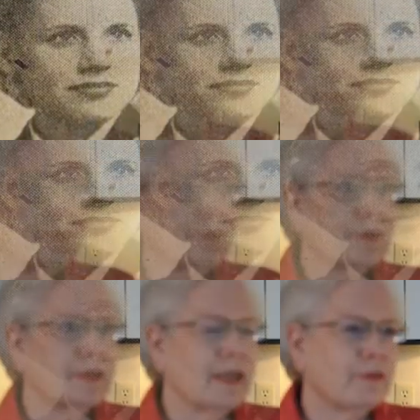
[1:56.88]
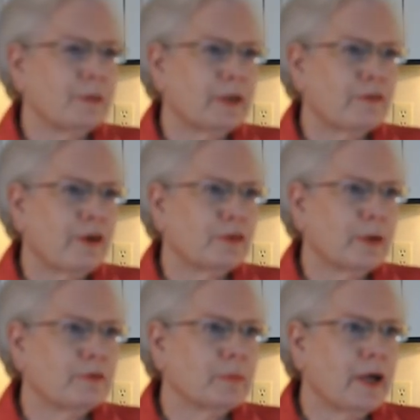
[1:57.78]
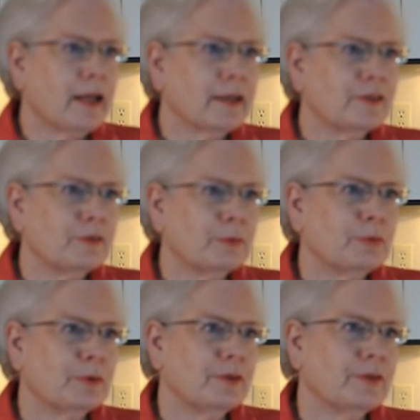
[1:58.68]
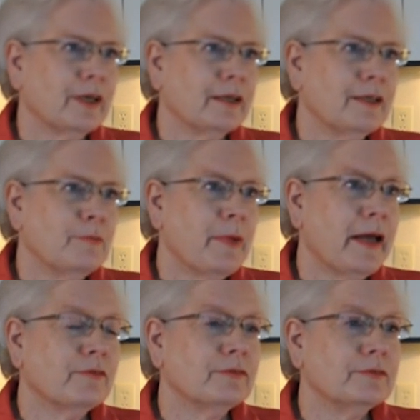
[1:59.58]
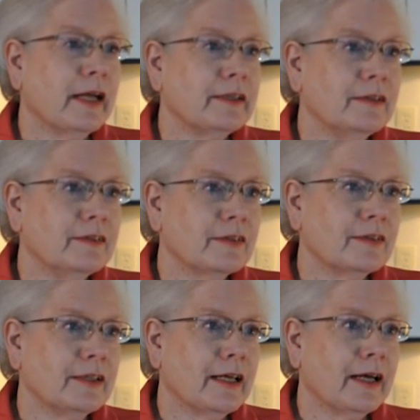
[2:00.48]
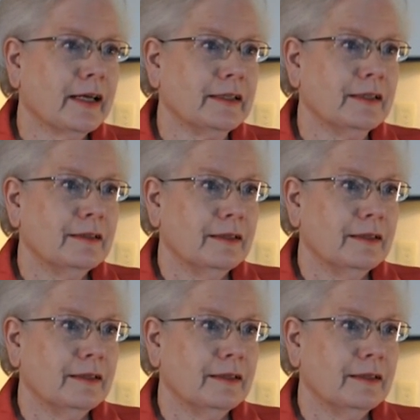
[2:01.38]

Well, I joined the Navy when I graduated from college, which was May of 1969.